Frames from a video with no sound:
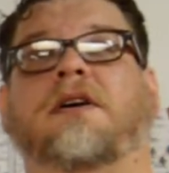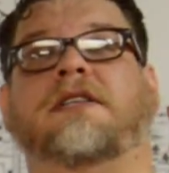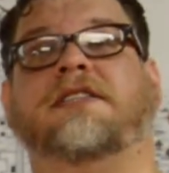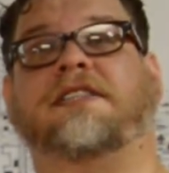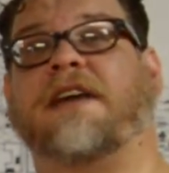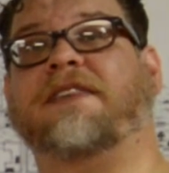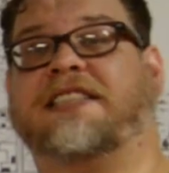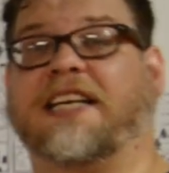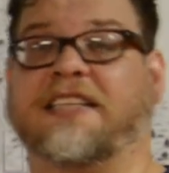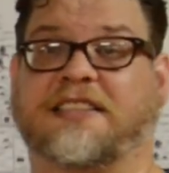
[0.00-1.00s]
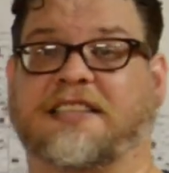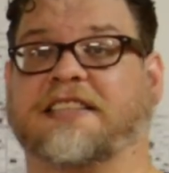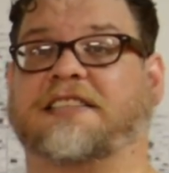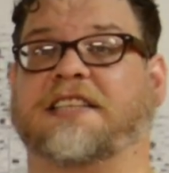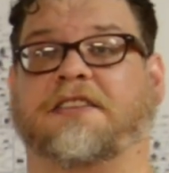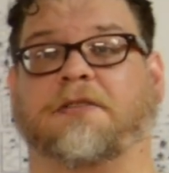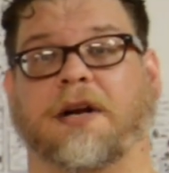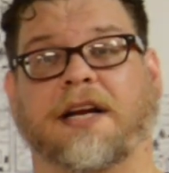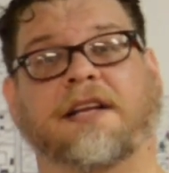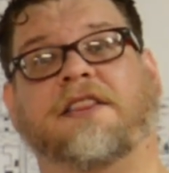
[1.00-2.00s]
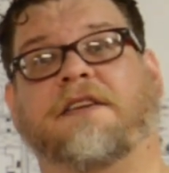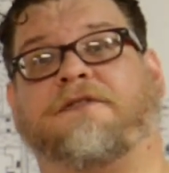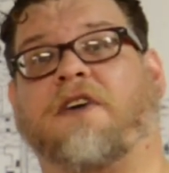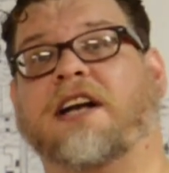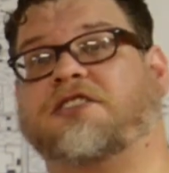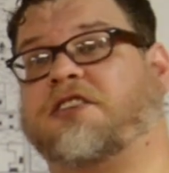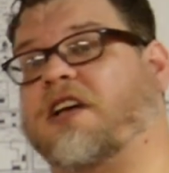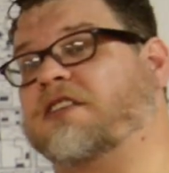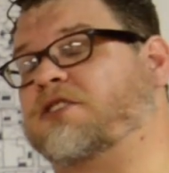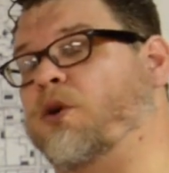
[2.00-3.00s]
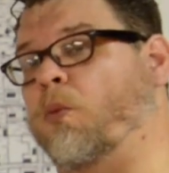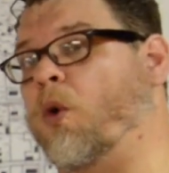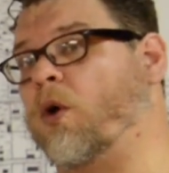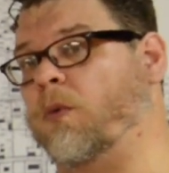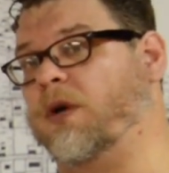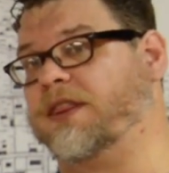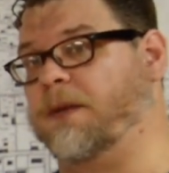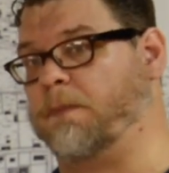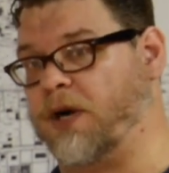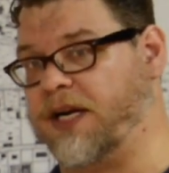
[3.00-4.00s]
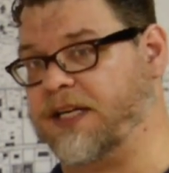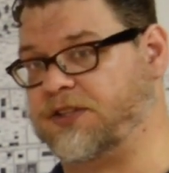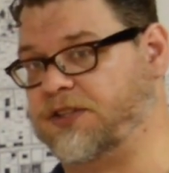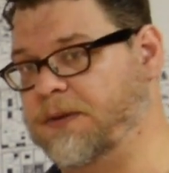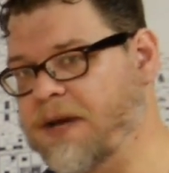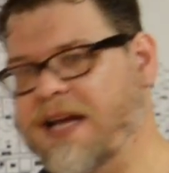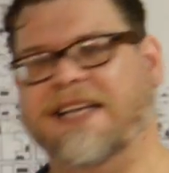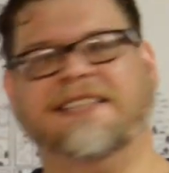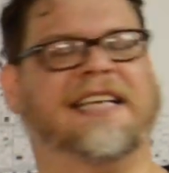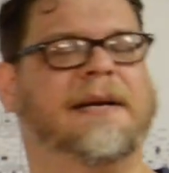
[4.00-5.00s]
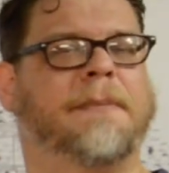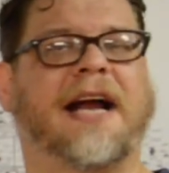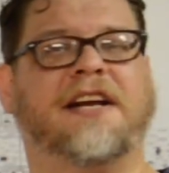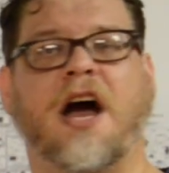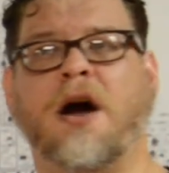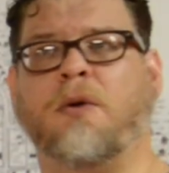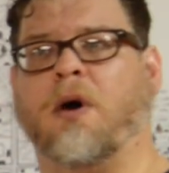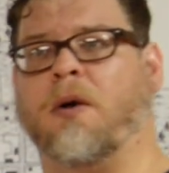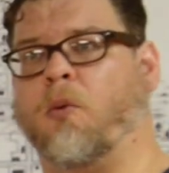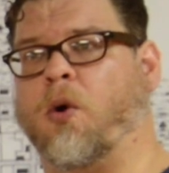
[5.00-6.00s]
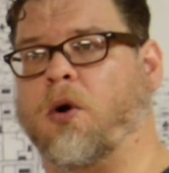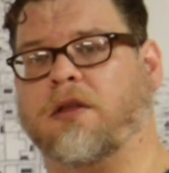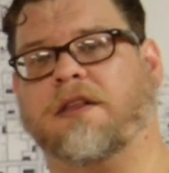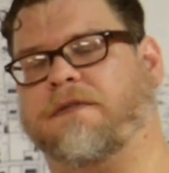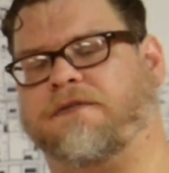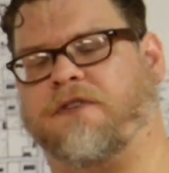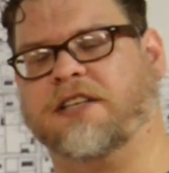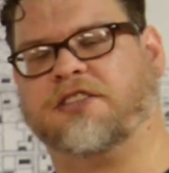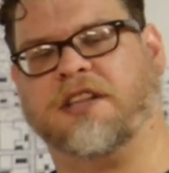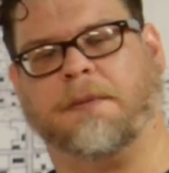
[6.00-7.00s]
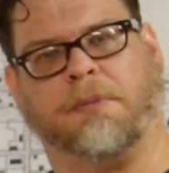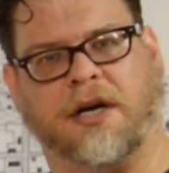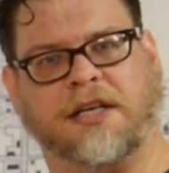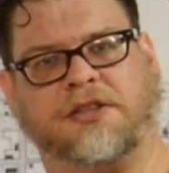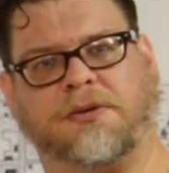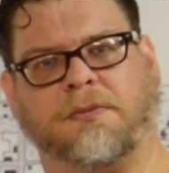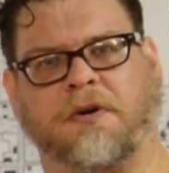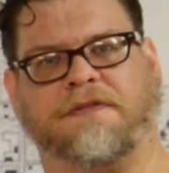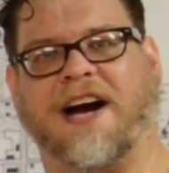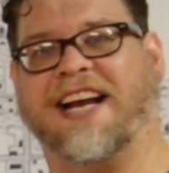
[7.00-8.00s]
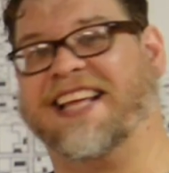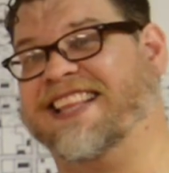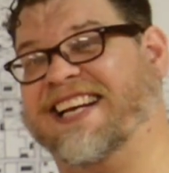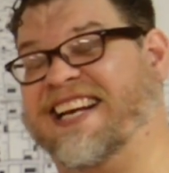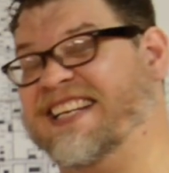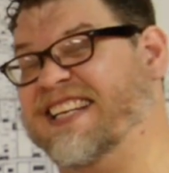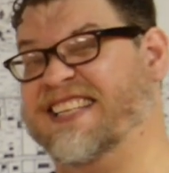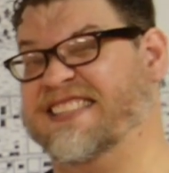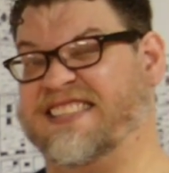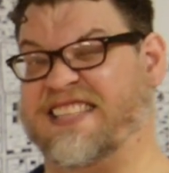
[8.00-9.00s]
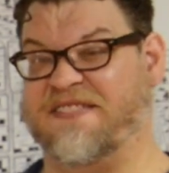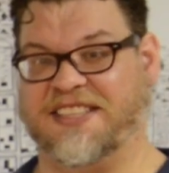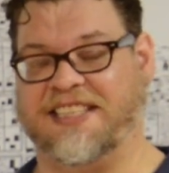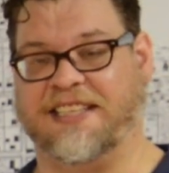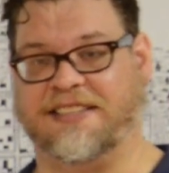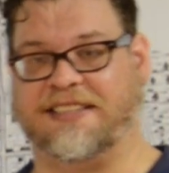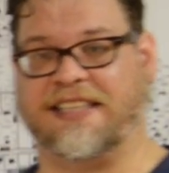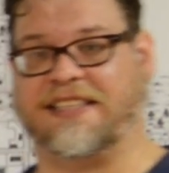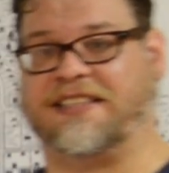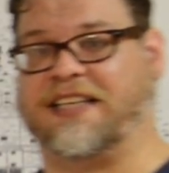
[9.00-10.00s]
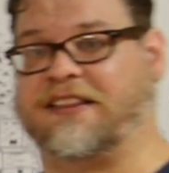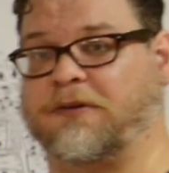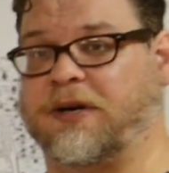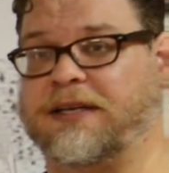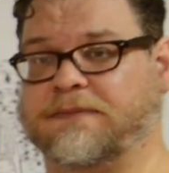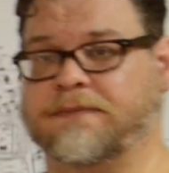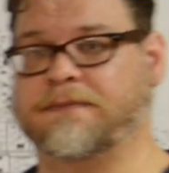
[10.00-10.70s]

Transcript: 1763, the French lost a war with the British. Does anybody know what war the French and the British were fighting that ended in 1763?